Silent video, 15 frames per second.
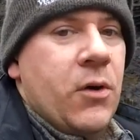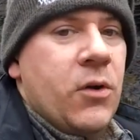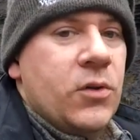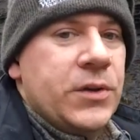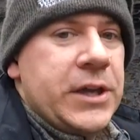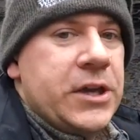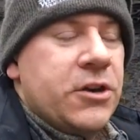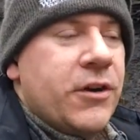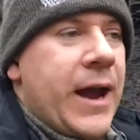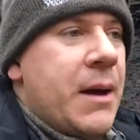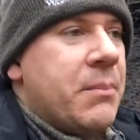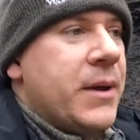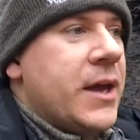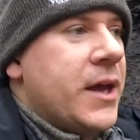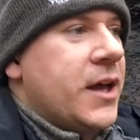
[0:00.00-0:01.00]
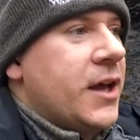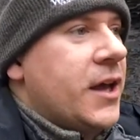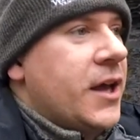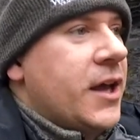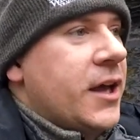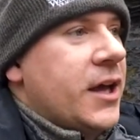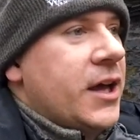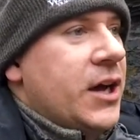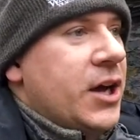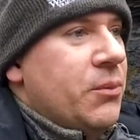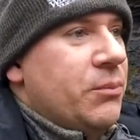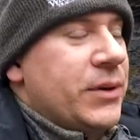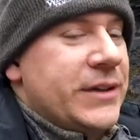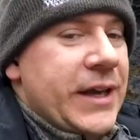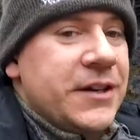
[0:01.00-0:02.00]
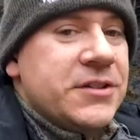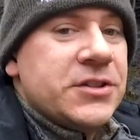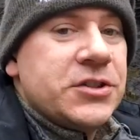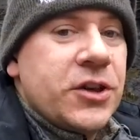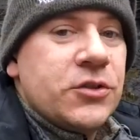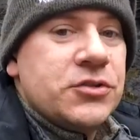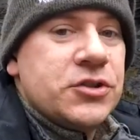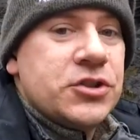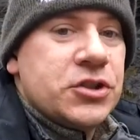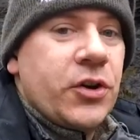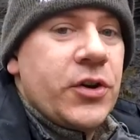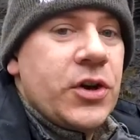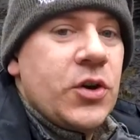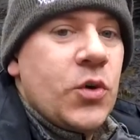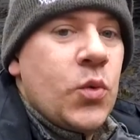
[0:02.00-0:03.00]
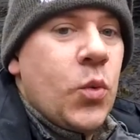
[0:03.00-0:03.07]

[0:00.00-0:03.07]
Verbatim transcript: Holy crap! But that just goes to show you